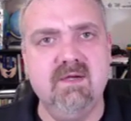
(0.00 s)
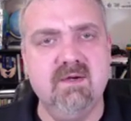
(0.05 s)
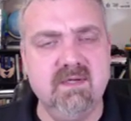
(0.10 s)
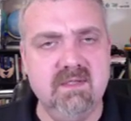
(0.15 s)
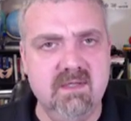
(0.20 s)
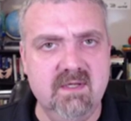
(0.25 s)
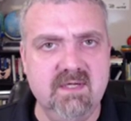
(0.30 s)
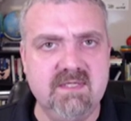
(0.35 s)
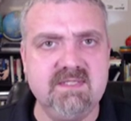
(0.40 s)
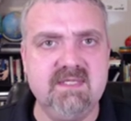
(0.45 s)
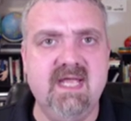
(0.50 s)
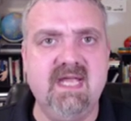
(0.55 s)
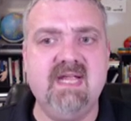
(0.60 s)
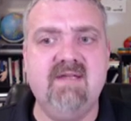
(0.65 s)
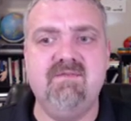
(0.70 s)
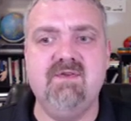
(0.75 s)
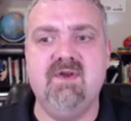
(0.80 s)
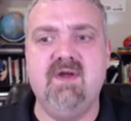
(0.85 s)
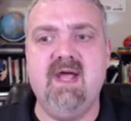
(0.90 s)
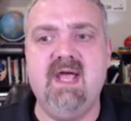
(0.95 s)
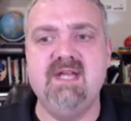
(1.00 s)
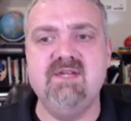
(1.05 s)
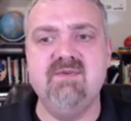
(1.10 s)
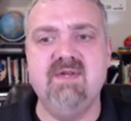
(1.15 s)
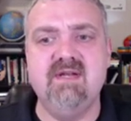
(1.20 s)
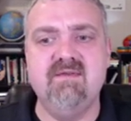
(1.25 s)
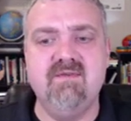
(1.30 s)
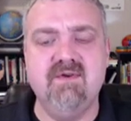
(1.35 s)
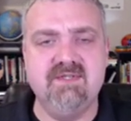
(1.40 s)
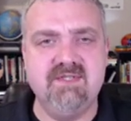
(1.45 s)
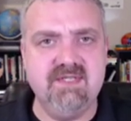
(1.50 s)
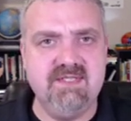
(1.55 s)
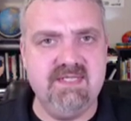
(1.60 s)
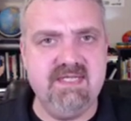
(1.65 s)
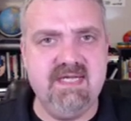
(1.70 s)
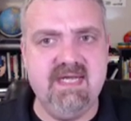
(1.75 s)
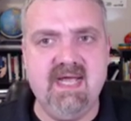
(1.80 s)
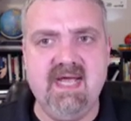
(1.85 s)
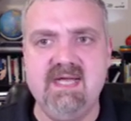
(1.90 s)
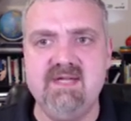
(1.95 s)
urine looks like if you're hydrated versus
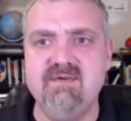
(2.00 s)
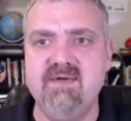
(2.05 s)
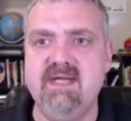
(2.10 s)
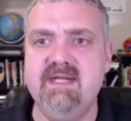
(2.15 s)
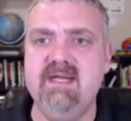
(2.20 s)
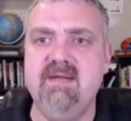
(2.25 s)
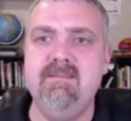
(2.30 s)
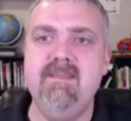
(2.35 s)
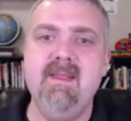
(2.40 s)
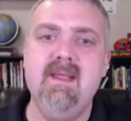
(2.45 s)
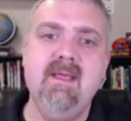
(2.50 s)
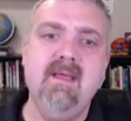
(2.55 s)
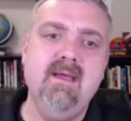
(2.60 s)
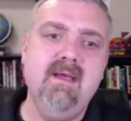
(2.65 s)
dehydrated.